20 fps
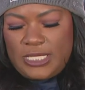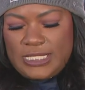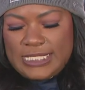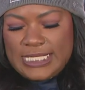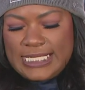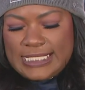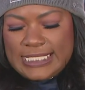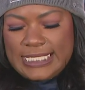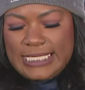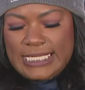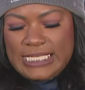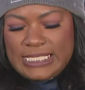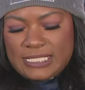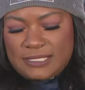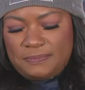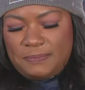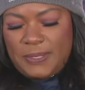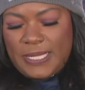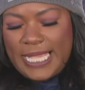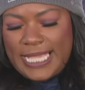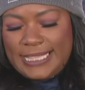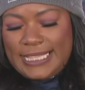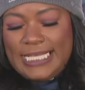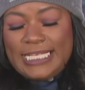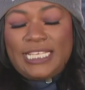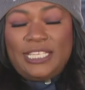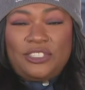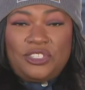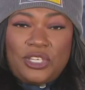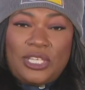says that his plan that
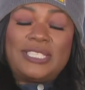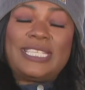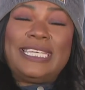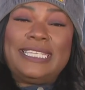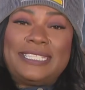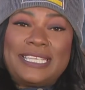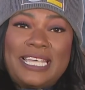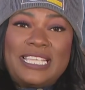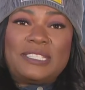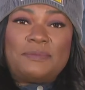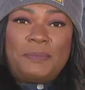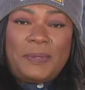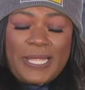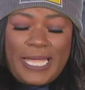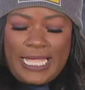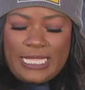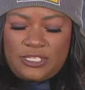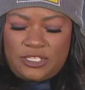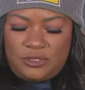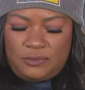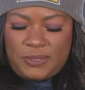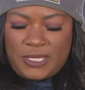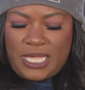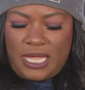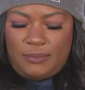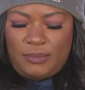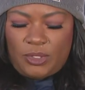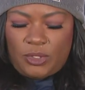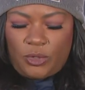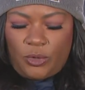he he does plan to
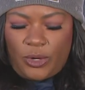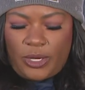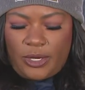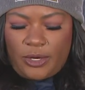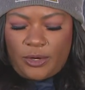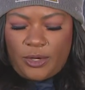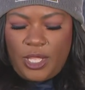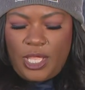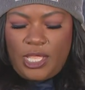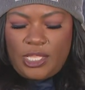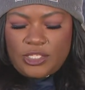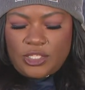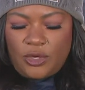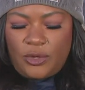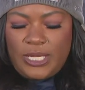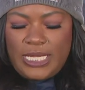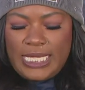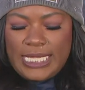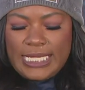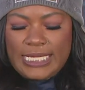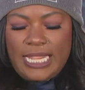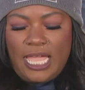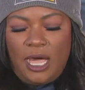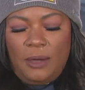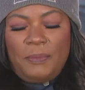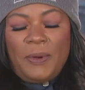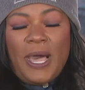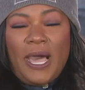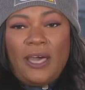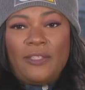become a lawyer so he can help
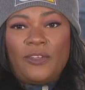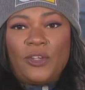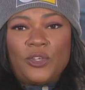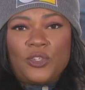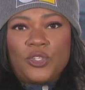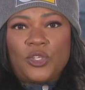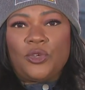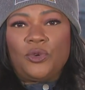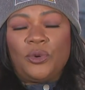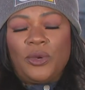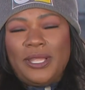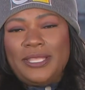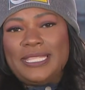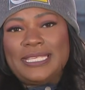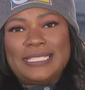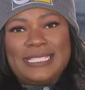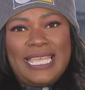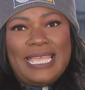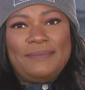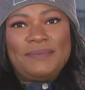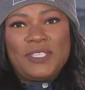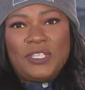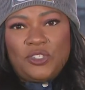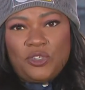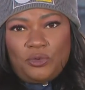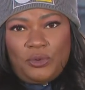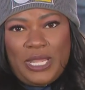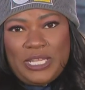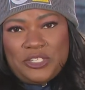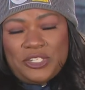others who are in the same
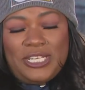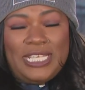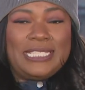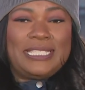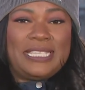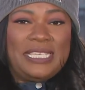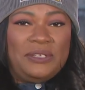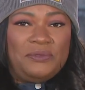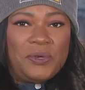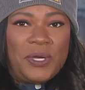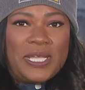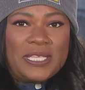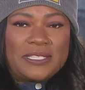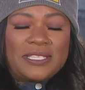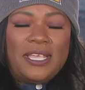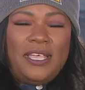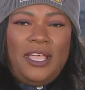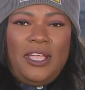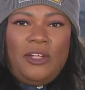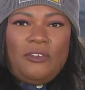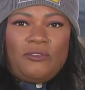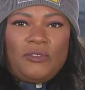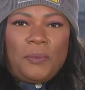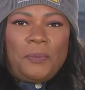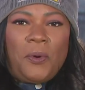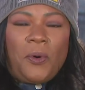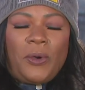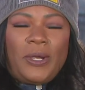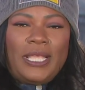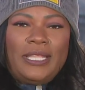situation as he was.
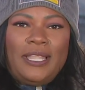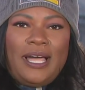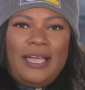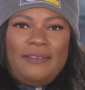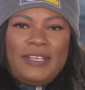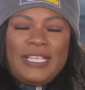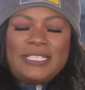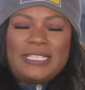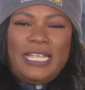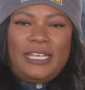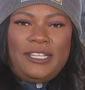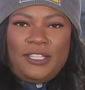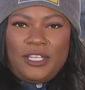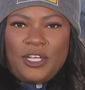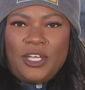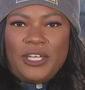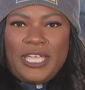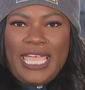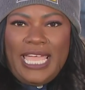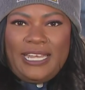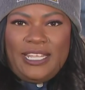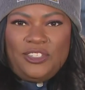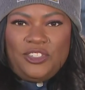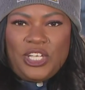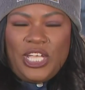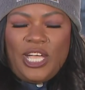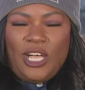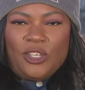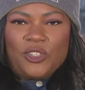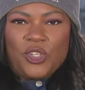Reporting live outside of the Cook County
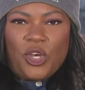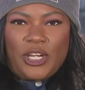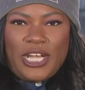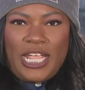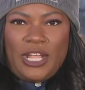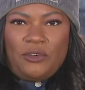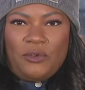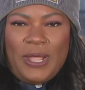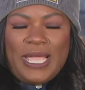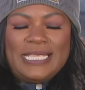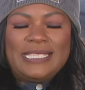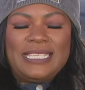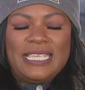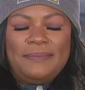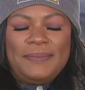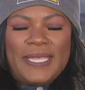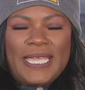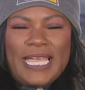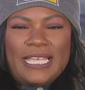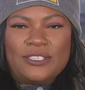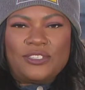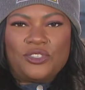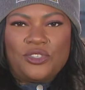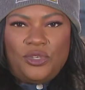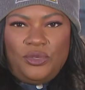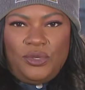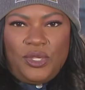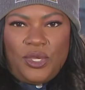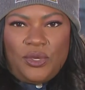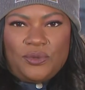Jail, Shardaa Gray, CBS
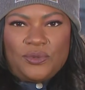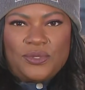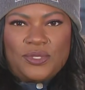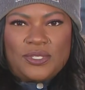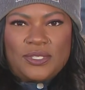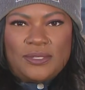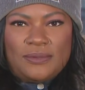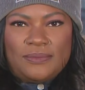2 News.